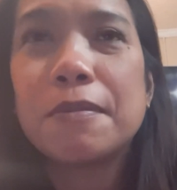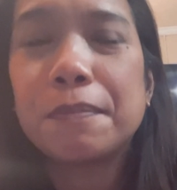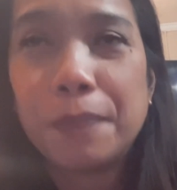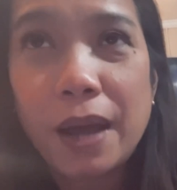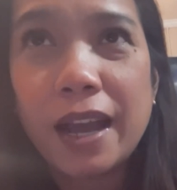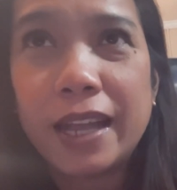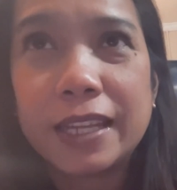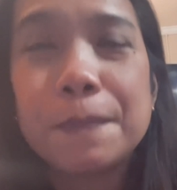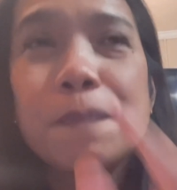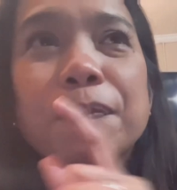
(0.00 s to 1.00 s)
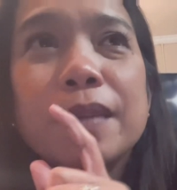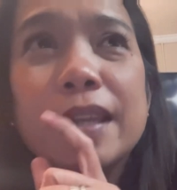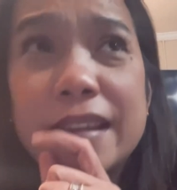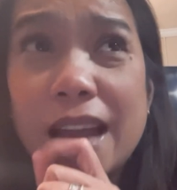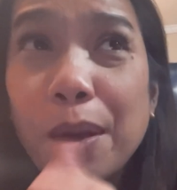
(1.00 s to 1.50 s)
But
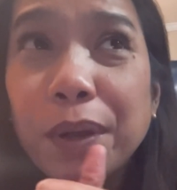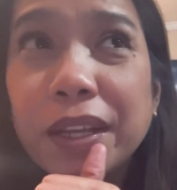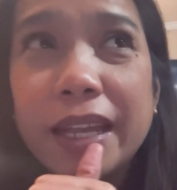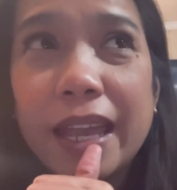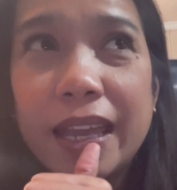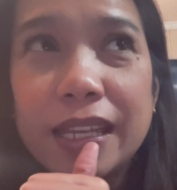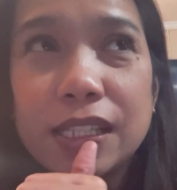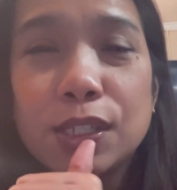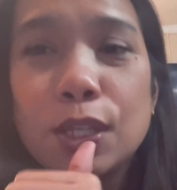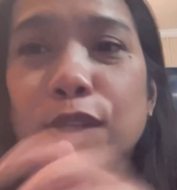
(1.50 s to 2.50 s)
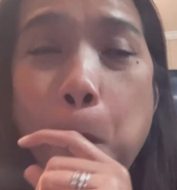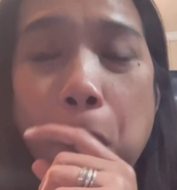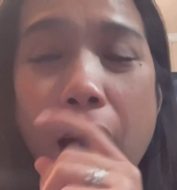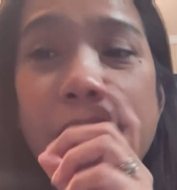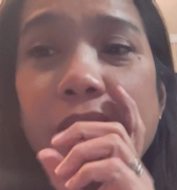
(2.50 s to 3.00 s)
in our case,
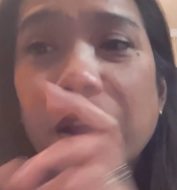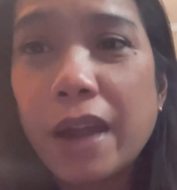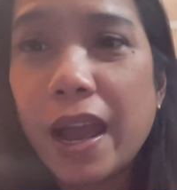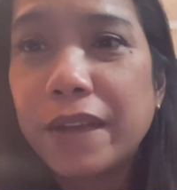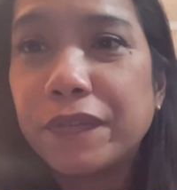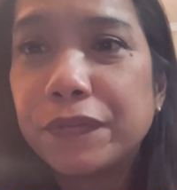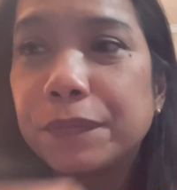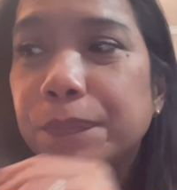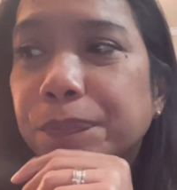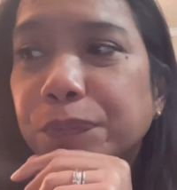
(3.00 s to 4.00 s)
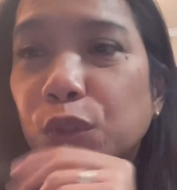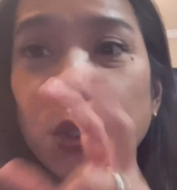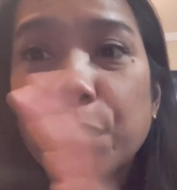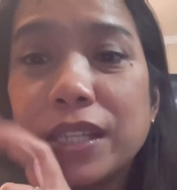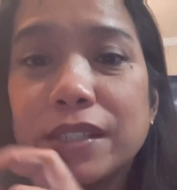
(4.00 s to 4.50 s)
I arrived
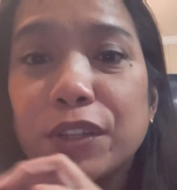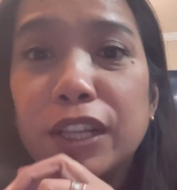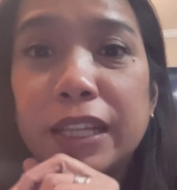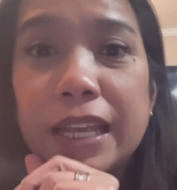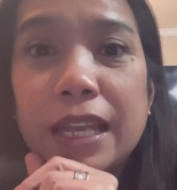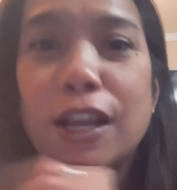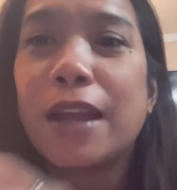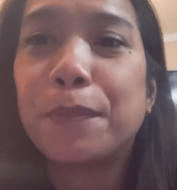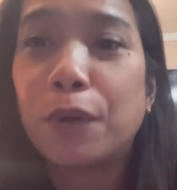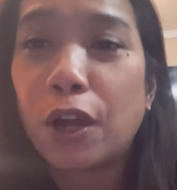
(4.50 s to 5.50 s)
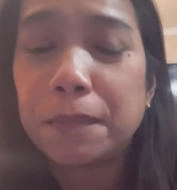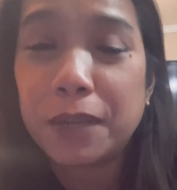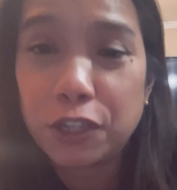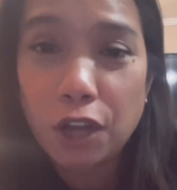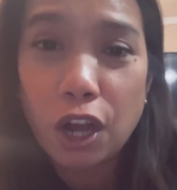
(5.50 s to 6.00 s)
2 weeks early. I brought
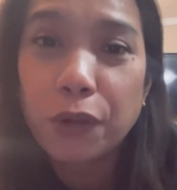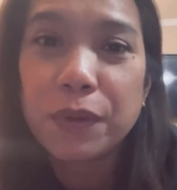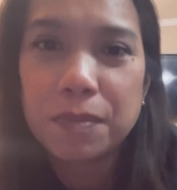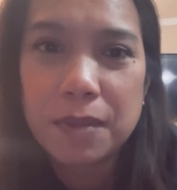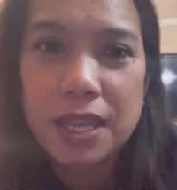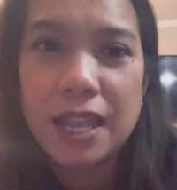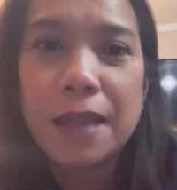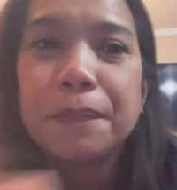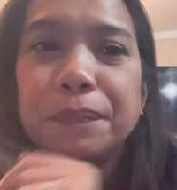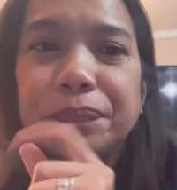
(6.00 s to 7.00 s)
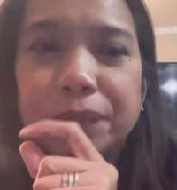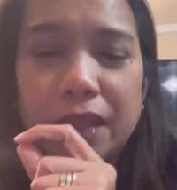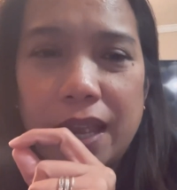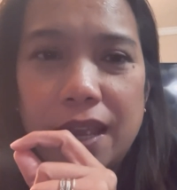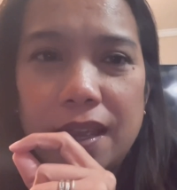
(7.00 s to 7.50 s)
my dog with me
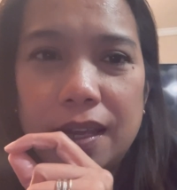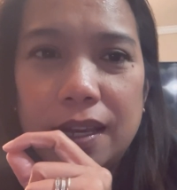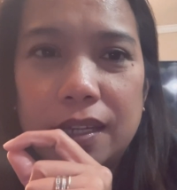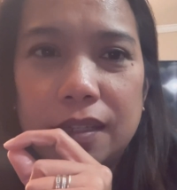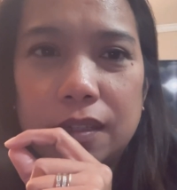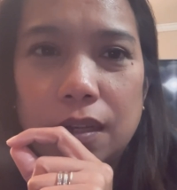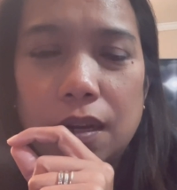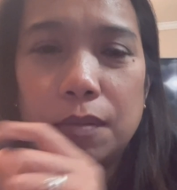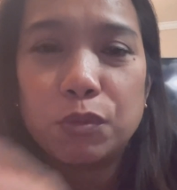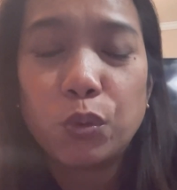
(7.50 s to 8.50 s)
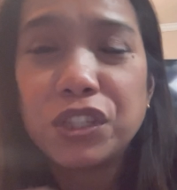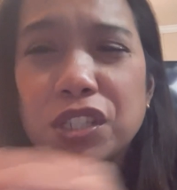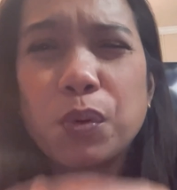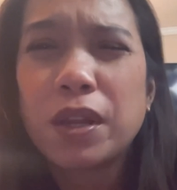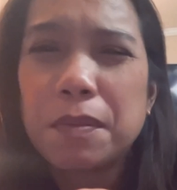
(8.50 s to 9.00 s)
and we
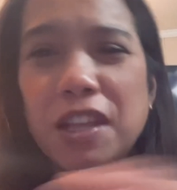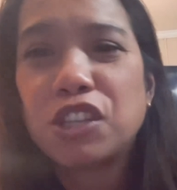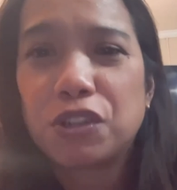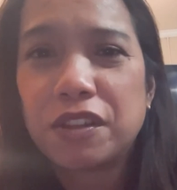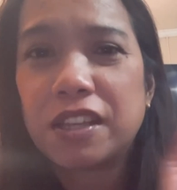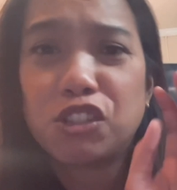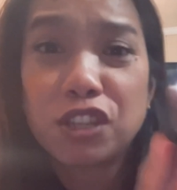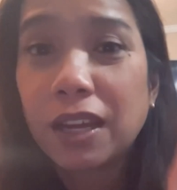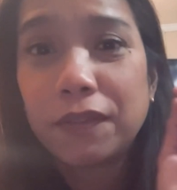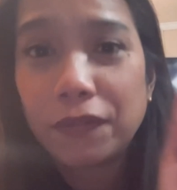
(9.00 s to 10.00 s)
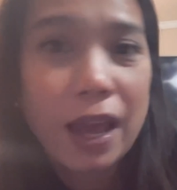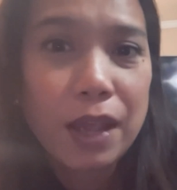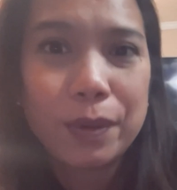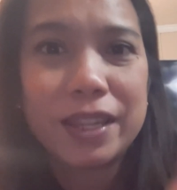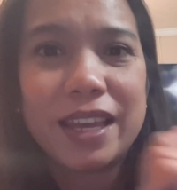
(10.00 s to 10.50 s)
just want to make sure that she can
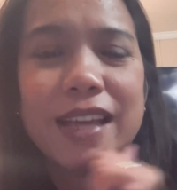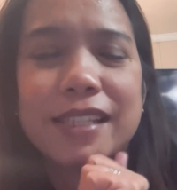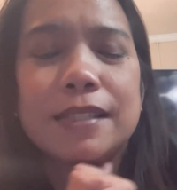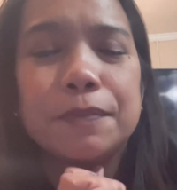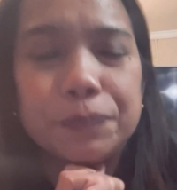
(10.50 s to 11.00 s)
fly with us.